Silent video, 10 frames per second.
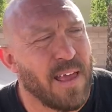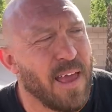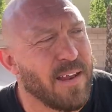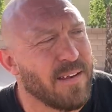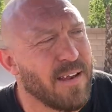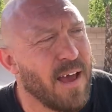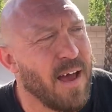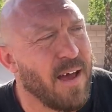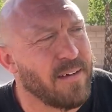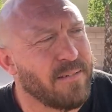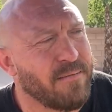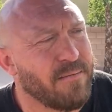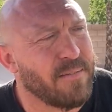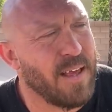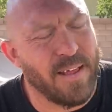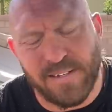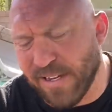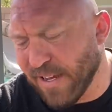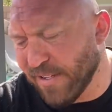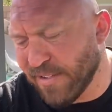And yeah, that's
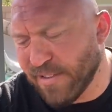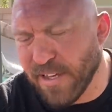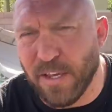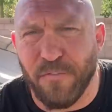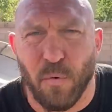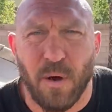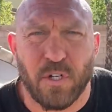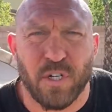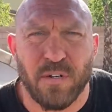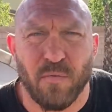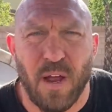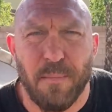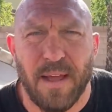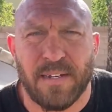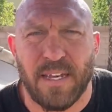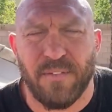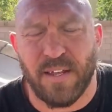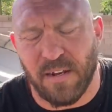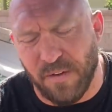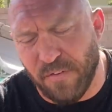it, guys. Thank you for watching Ryback
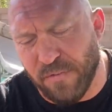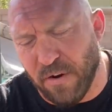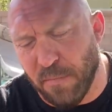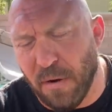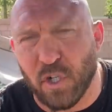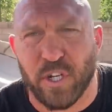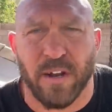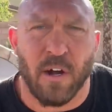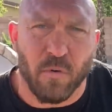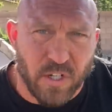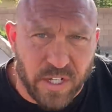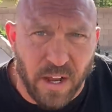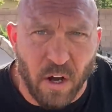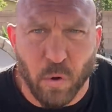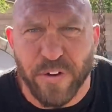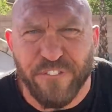TV. Love you very much. Get hungry, stay hungry.